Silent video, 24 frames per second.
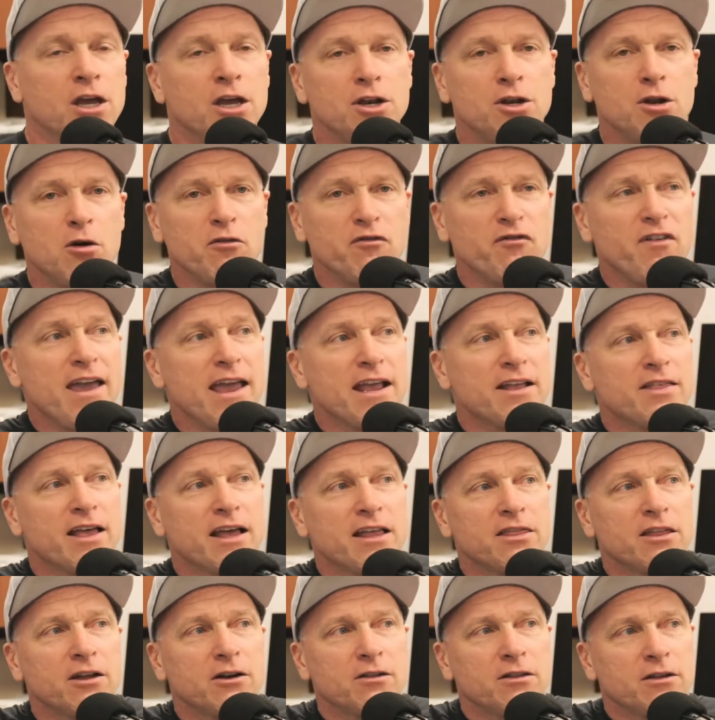No fake.
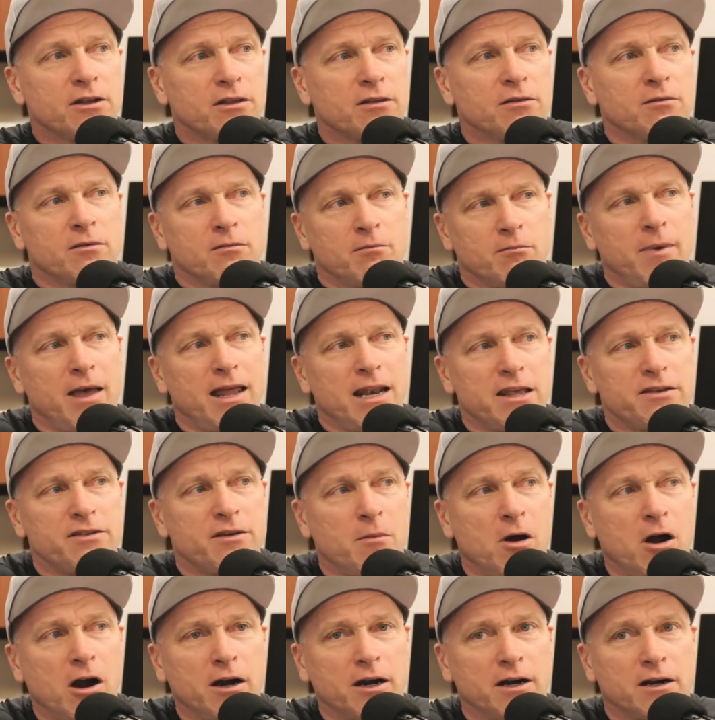They're, they're, many of
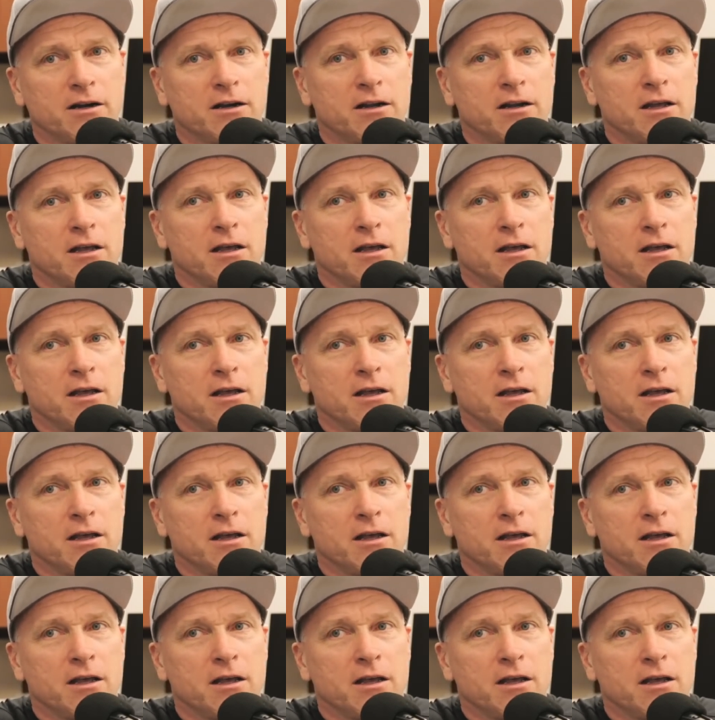them aren't.